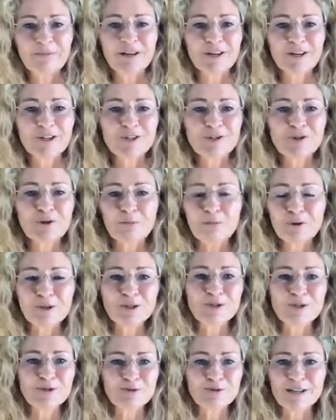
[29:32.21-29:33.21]
because your
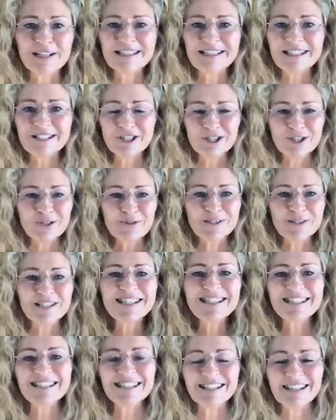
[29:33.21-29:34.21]
body's already tuned
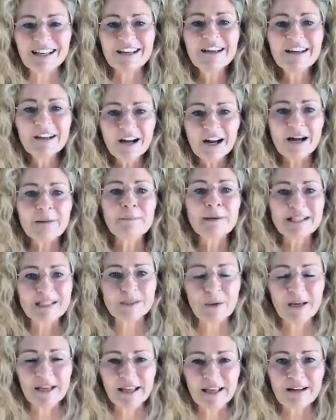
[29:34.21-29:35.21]
into that. I
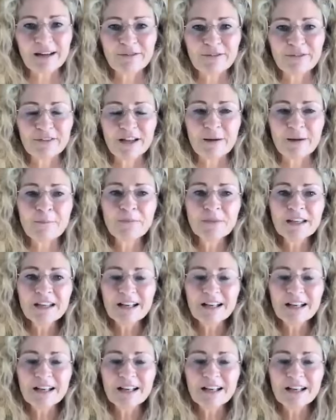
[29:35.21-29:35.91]
must wake up for that.